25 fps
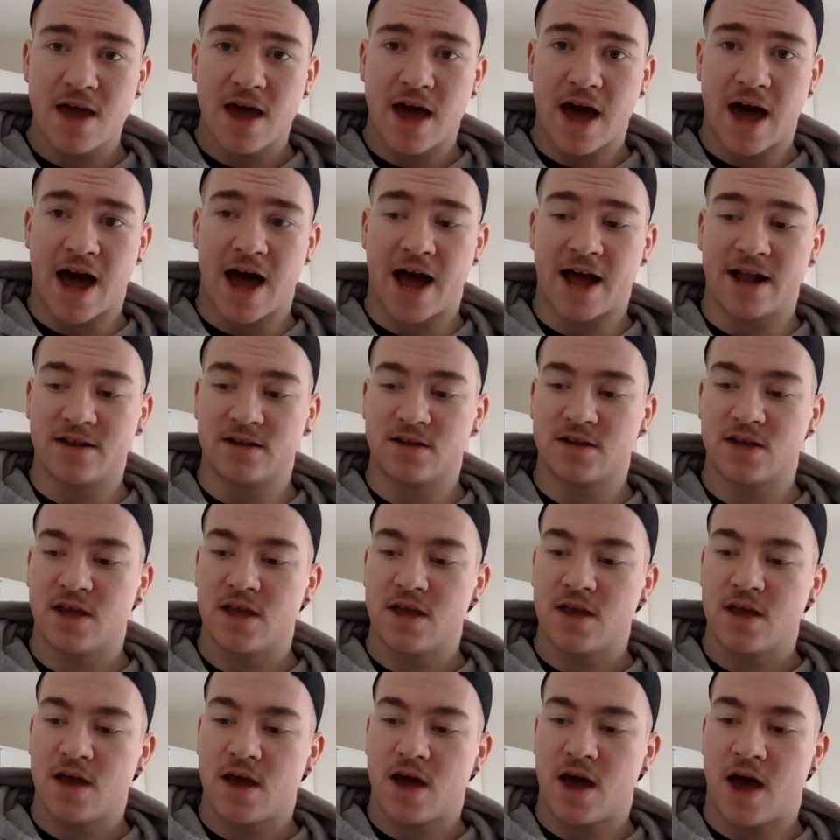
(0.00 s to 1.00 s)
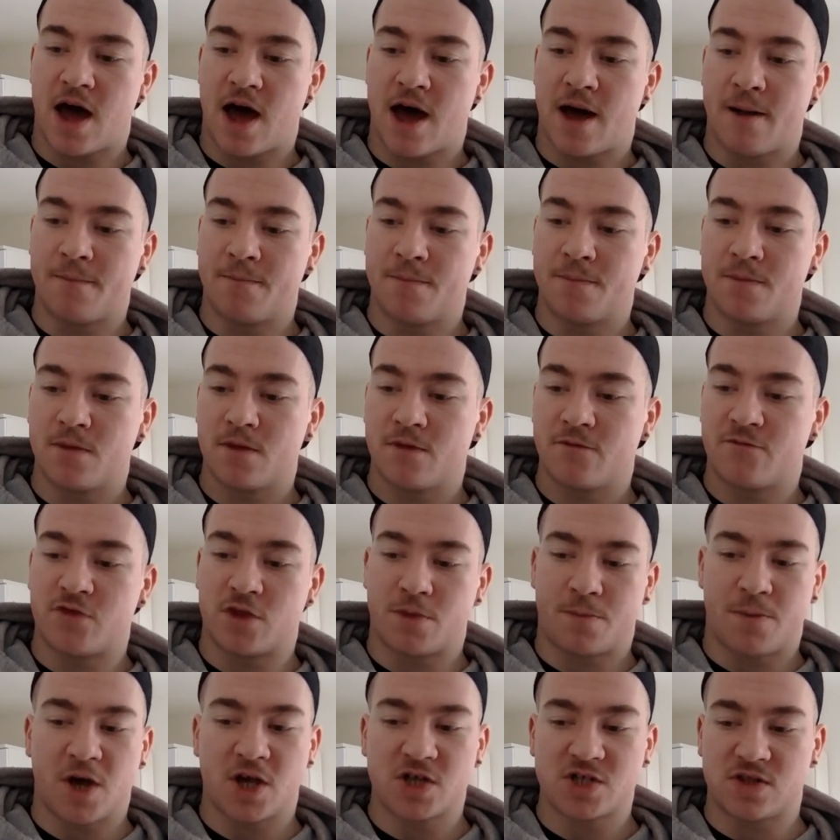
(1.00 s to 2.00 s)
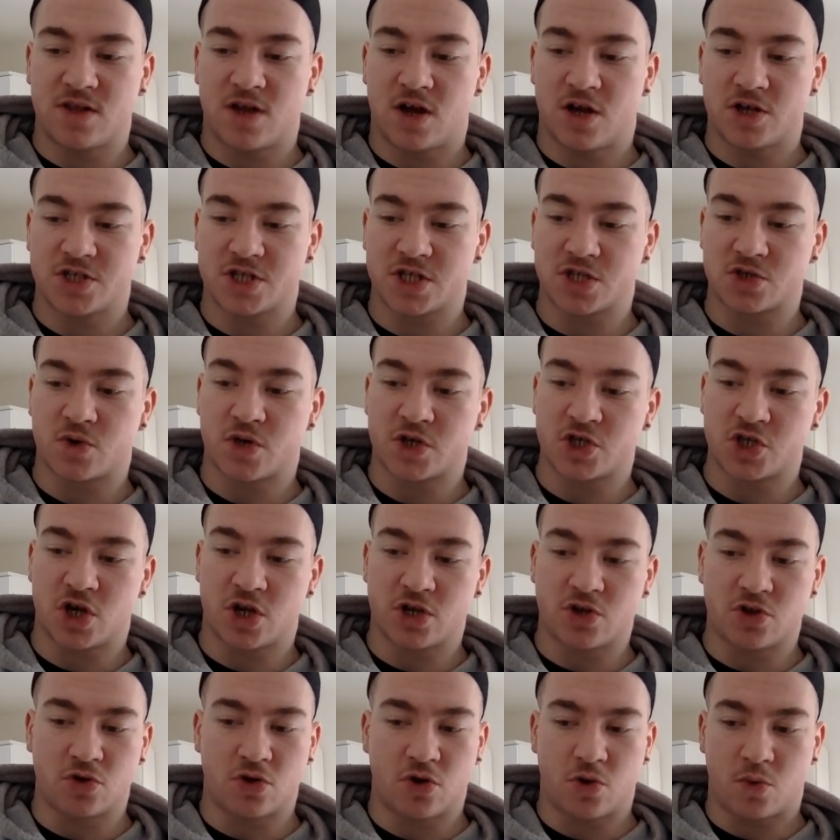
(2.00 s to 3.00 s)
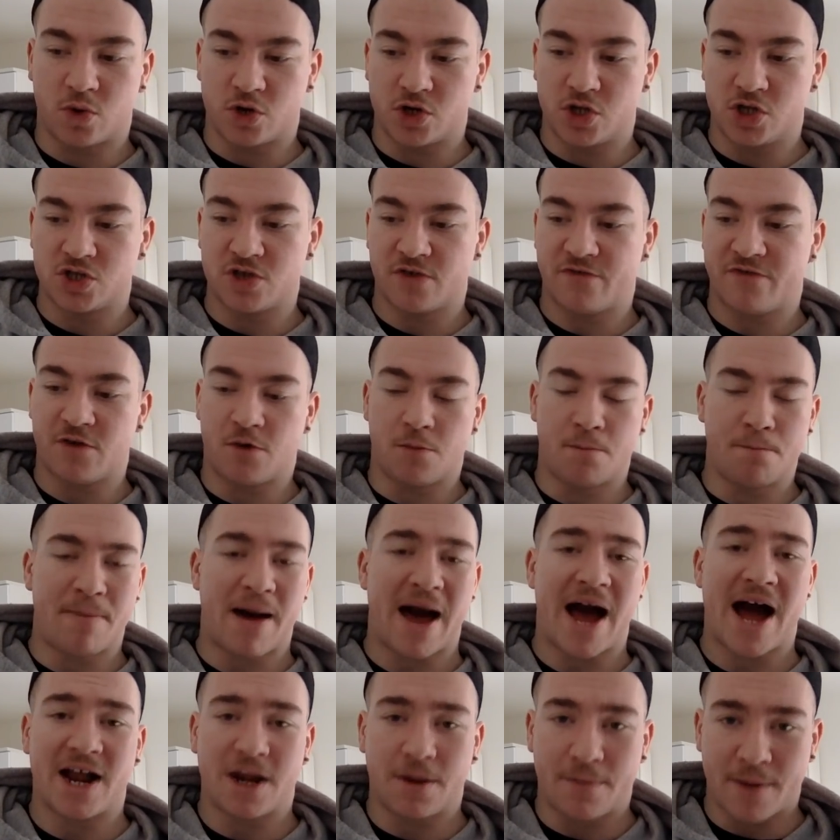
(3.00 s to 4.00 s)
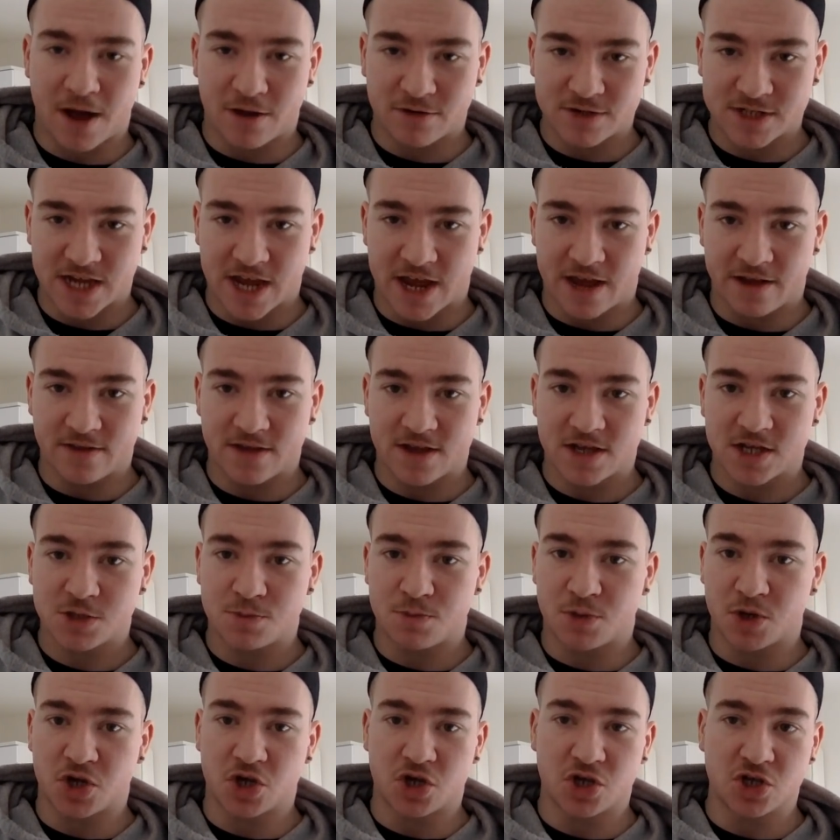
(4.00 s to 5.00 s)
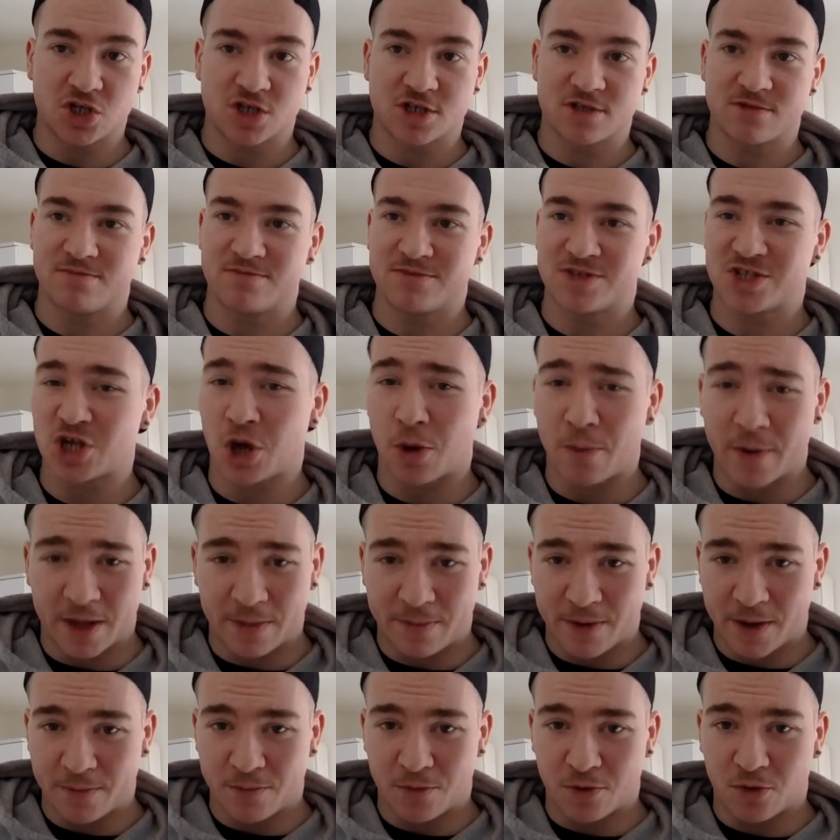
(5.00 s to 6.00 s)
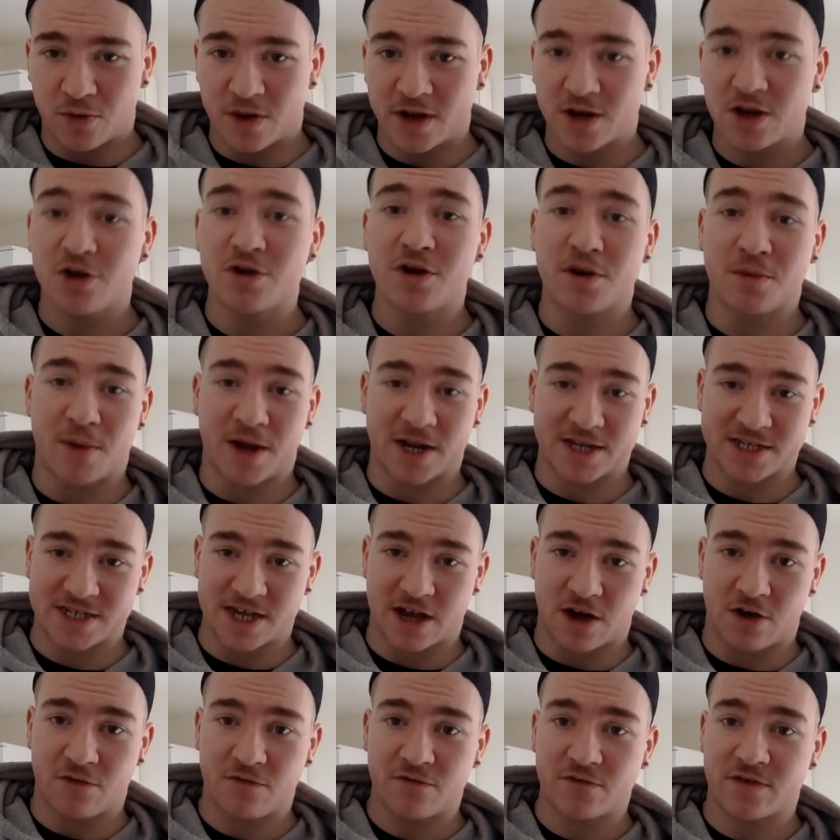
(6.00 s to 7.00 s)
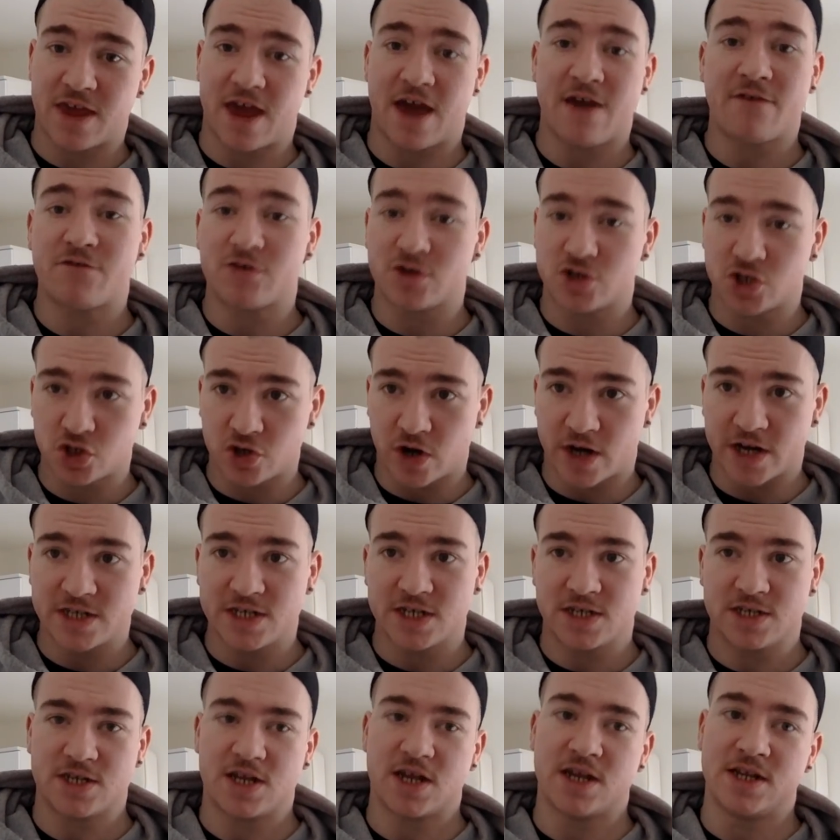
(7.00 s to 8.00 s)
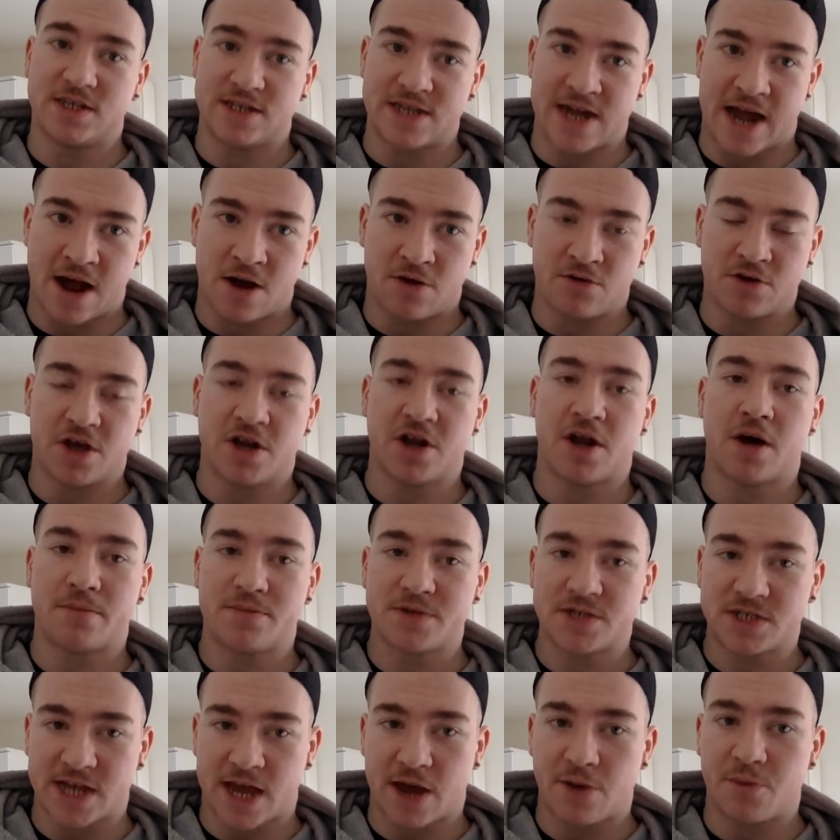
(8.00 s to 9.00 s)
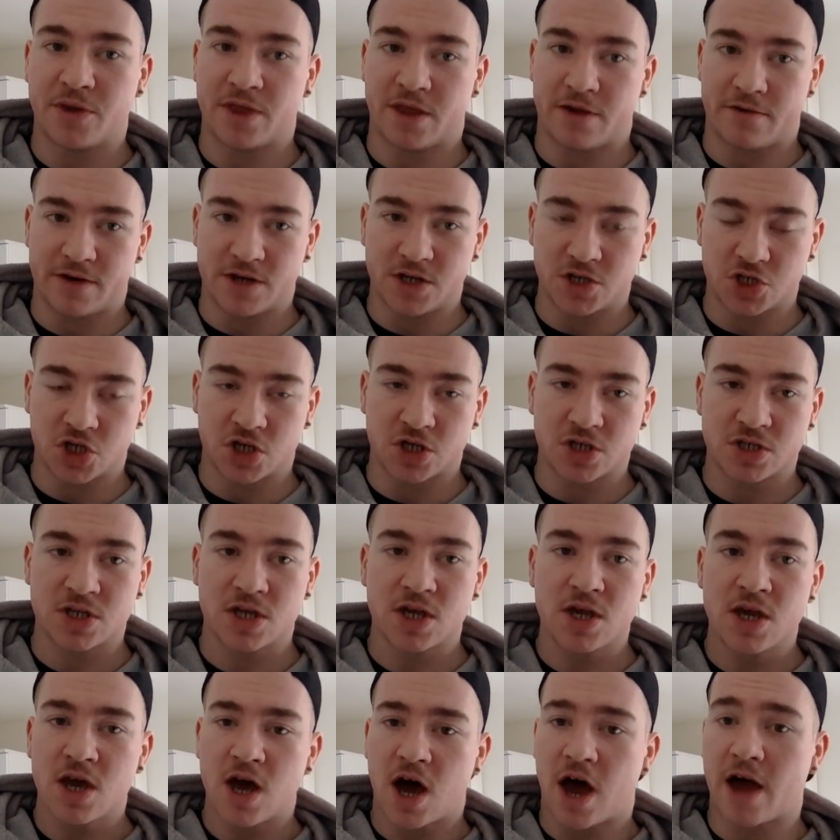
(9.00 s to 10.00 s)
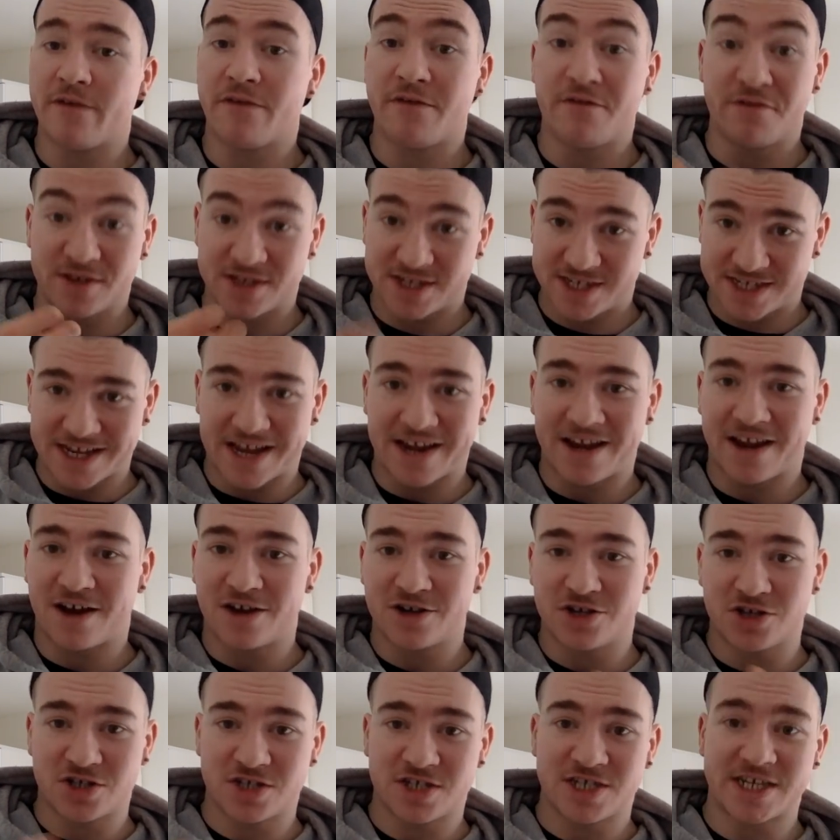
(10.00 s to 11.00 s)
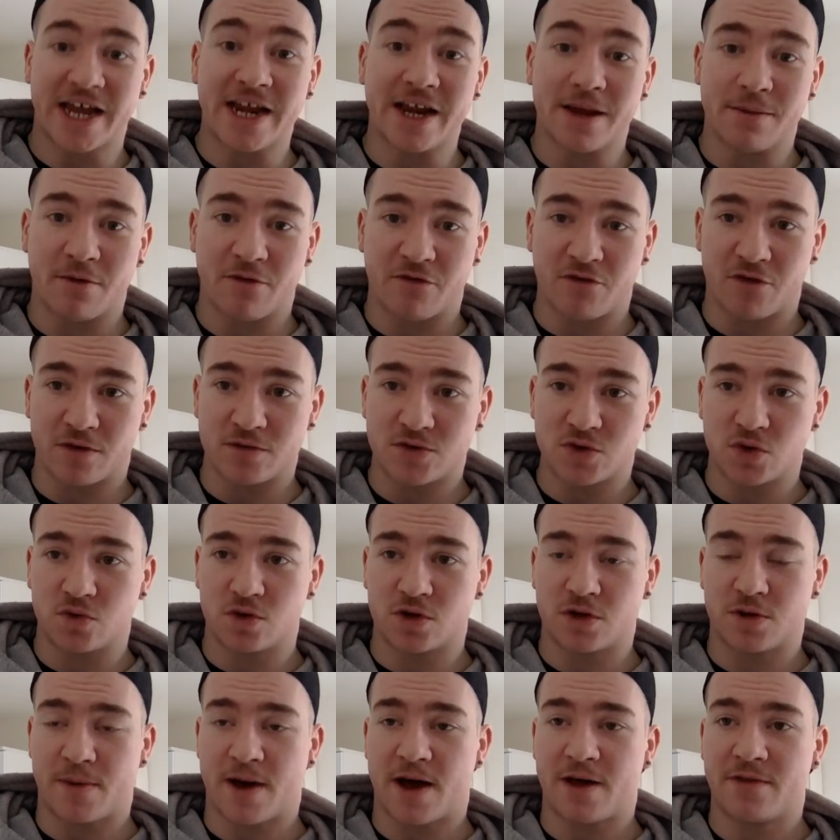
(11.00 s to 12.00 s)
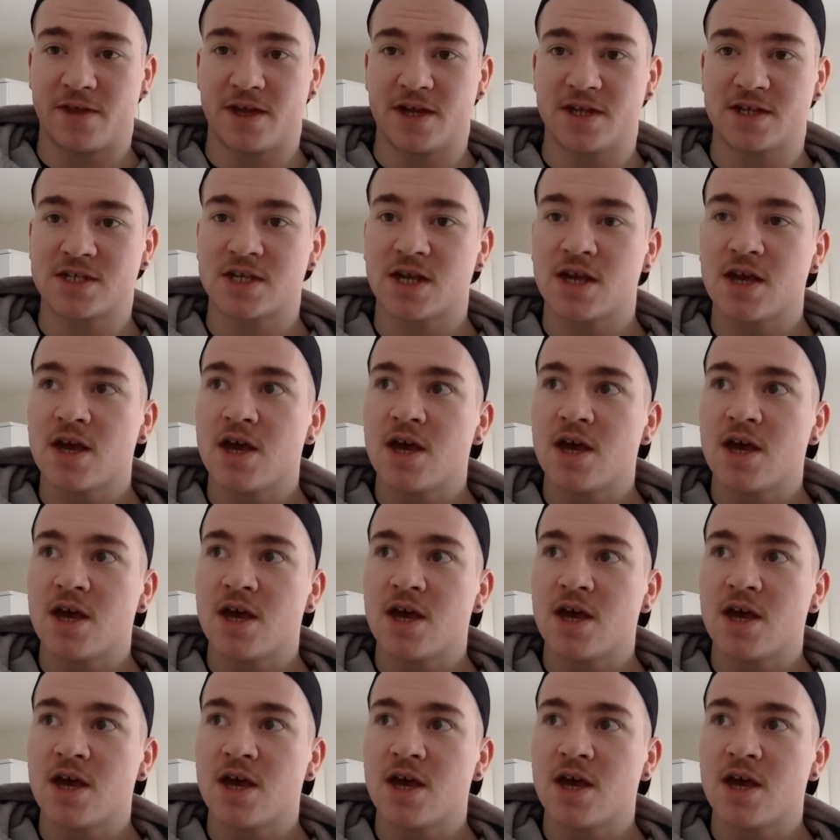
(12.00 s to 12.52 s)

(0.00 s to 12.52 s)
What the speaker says: And for the person that asked this question, I do not want you to feel bad about saying this, because so many people, including myself, get frustrated and down and upset when they're injured. I've even said it. I just said it before I talked about this.